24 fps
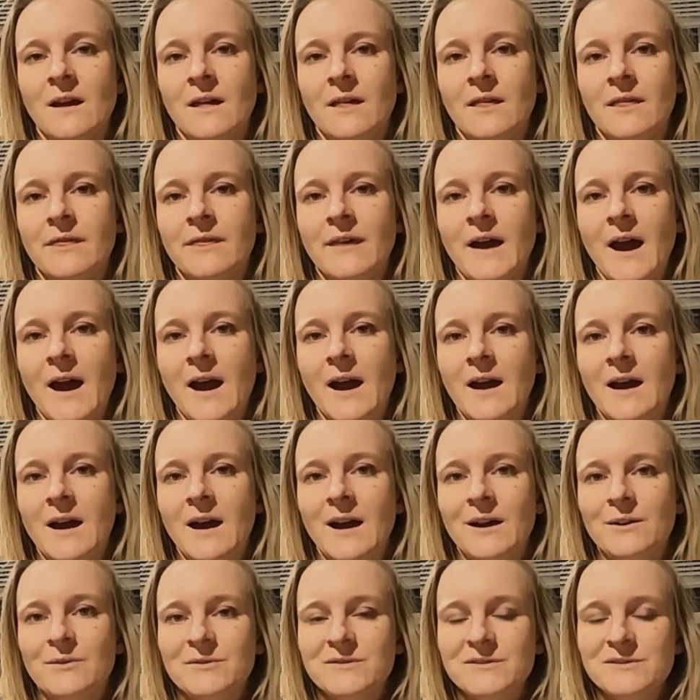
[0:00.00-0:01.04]
that
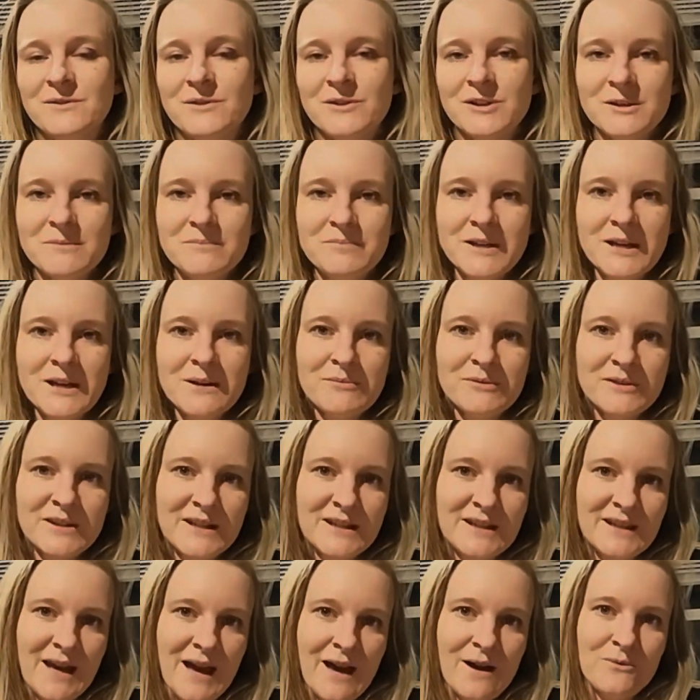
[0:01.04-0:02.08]
I was going to be able to
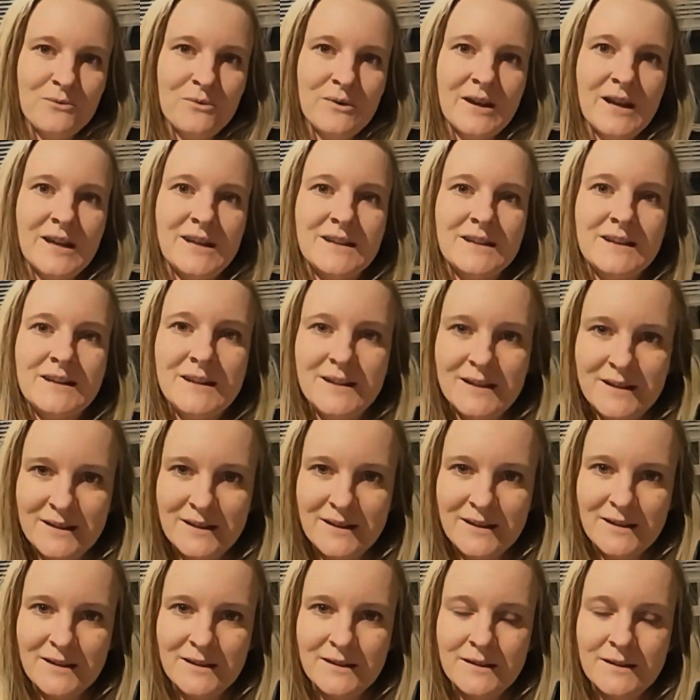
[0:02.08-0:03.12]
get what I
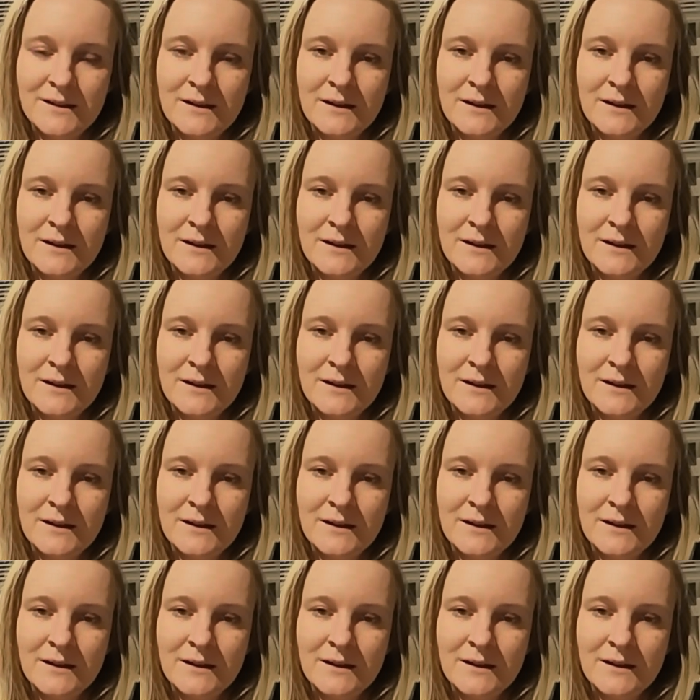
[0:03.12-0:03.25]
needed.